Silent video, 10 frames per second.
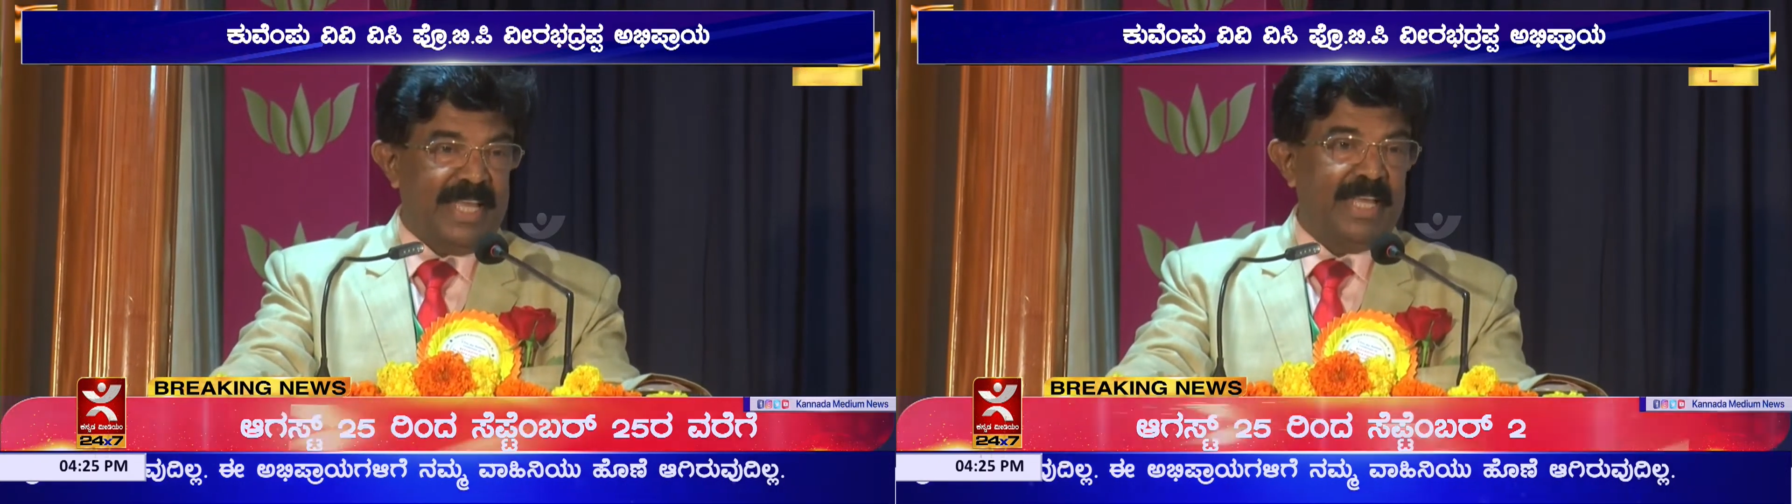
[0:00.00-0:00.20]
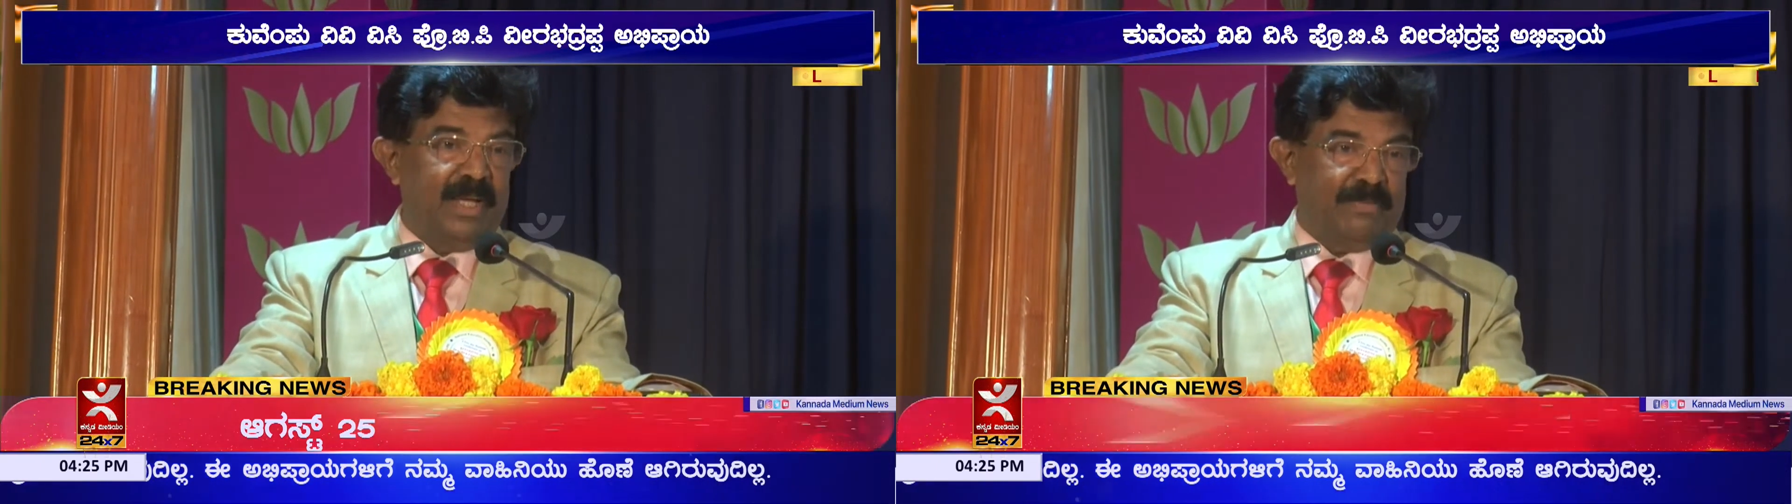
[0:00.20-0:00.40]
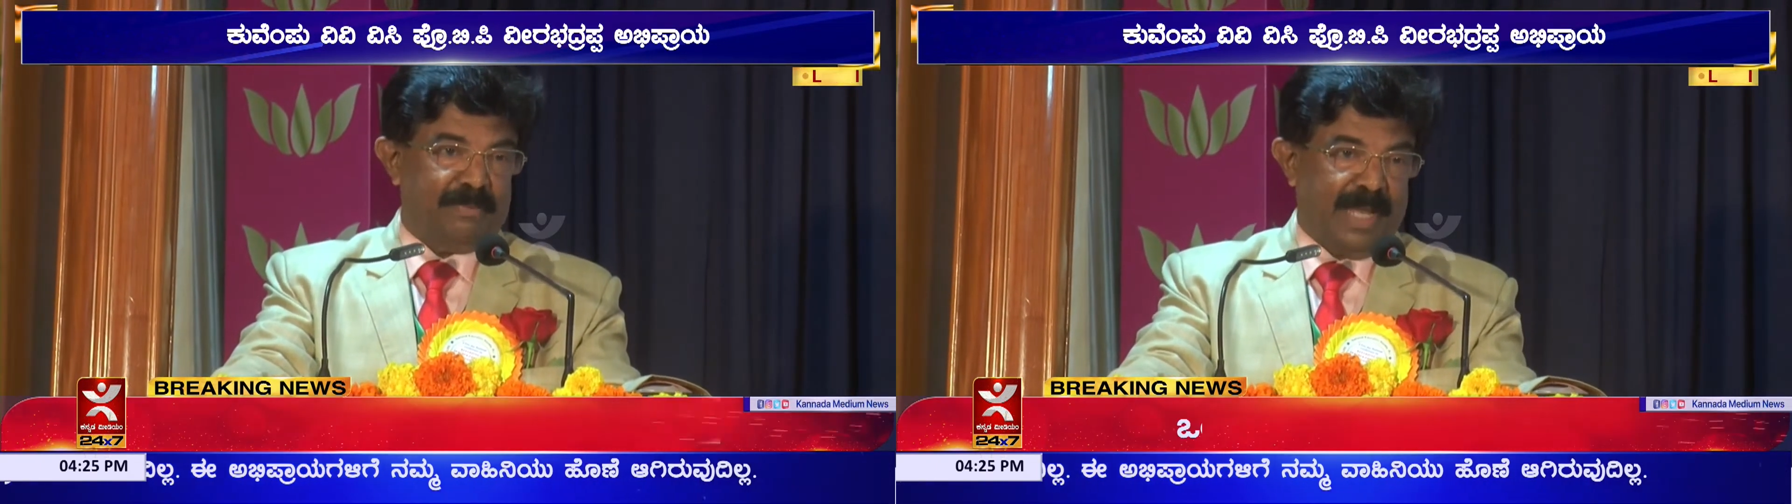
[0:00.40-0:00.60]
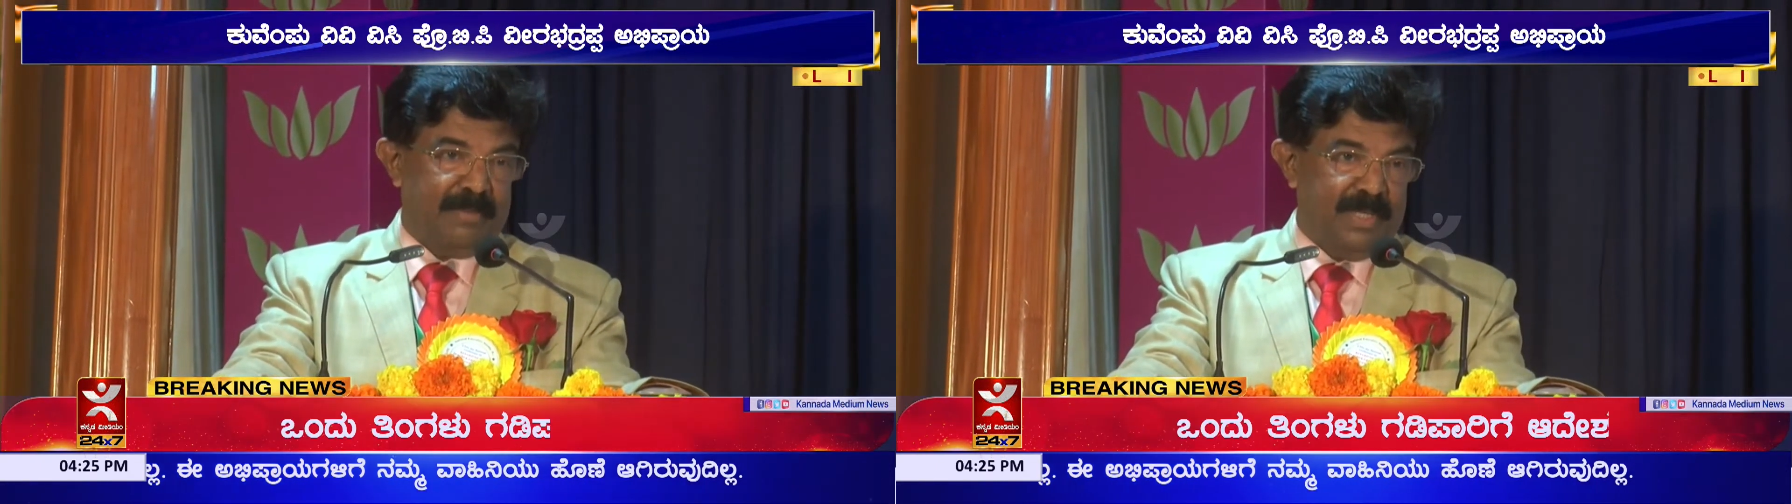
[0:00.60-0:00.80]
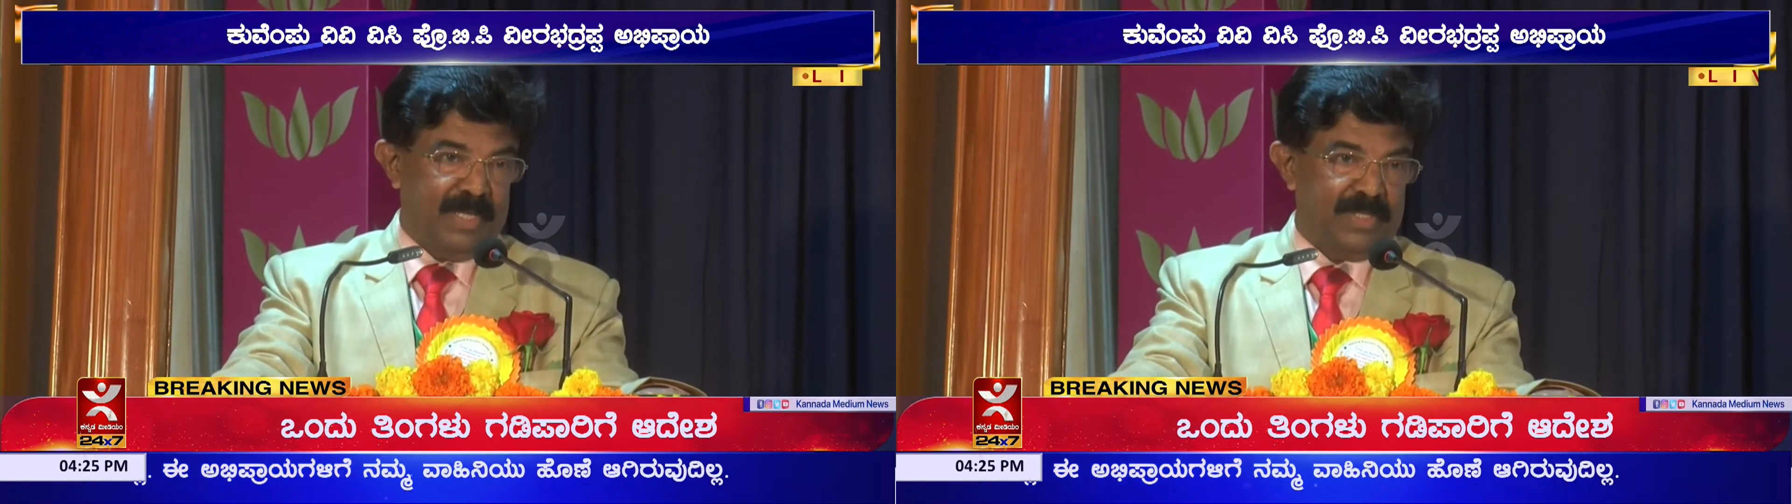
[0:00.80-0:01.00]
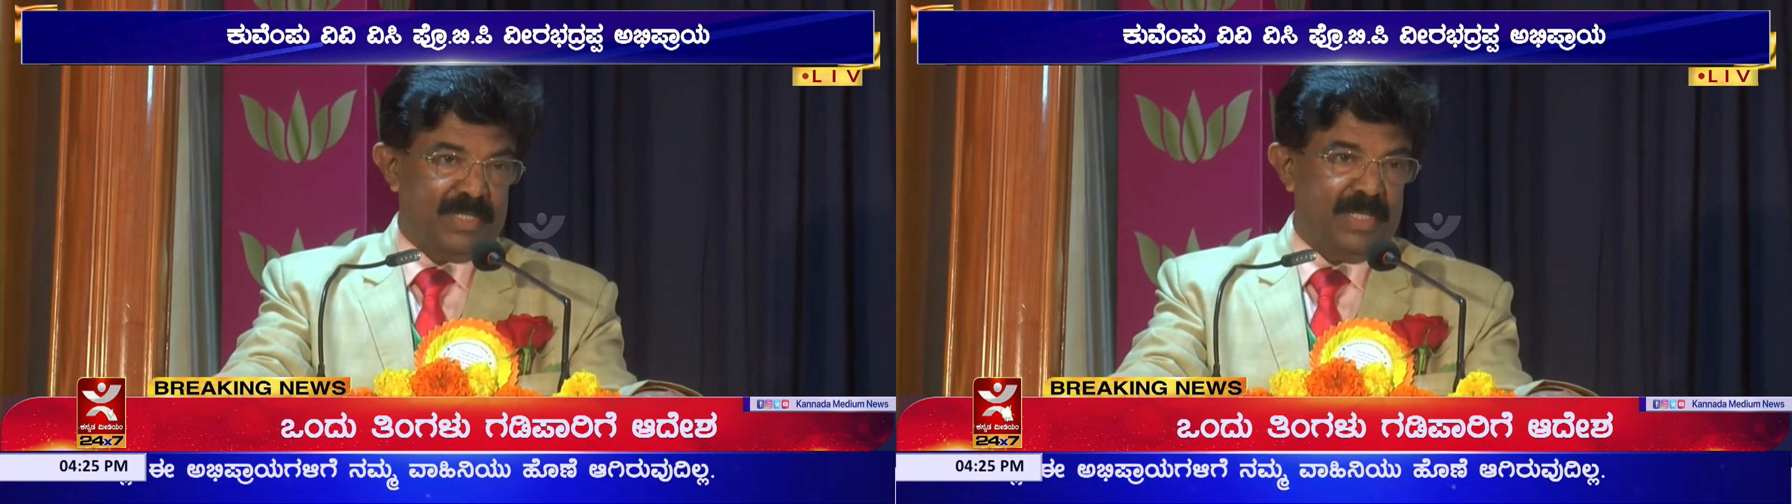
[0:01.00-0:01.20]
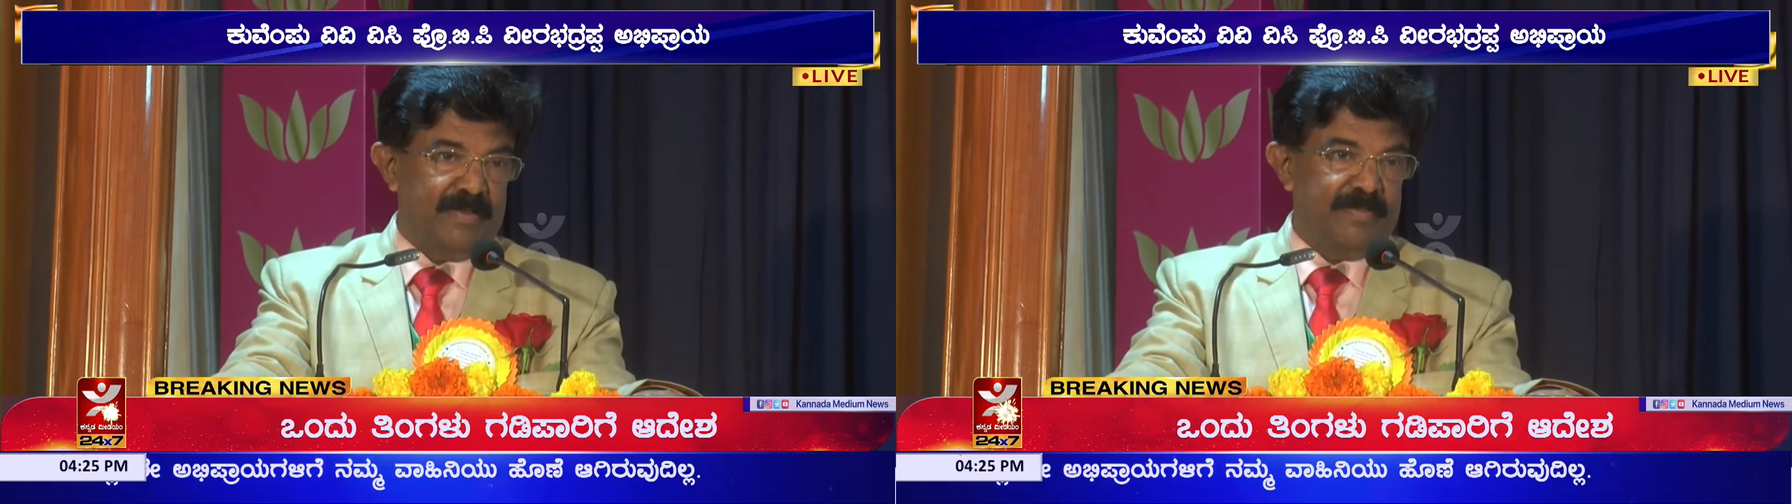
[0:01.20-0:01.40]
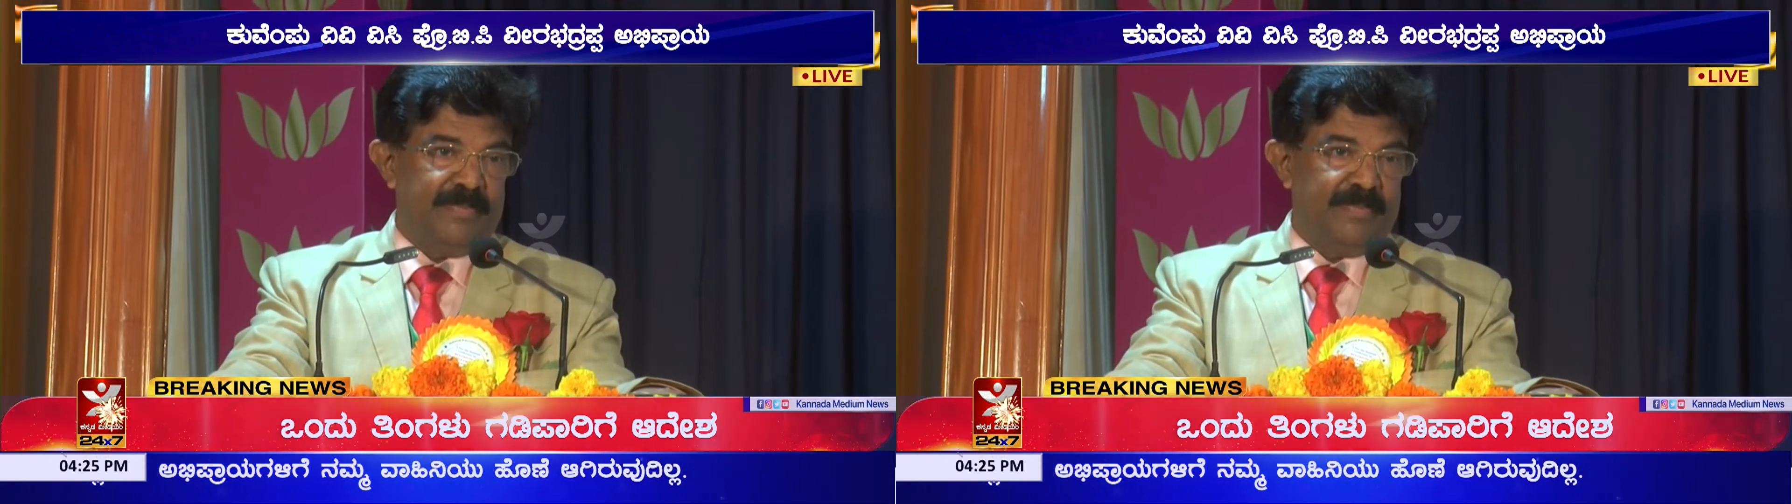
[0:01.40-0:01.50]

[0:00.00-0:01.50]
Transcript: saying of Prime Minister?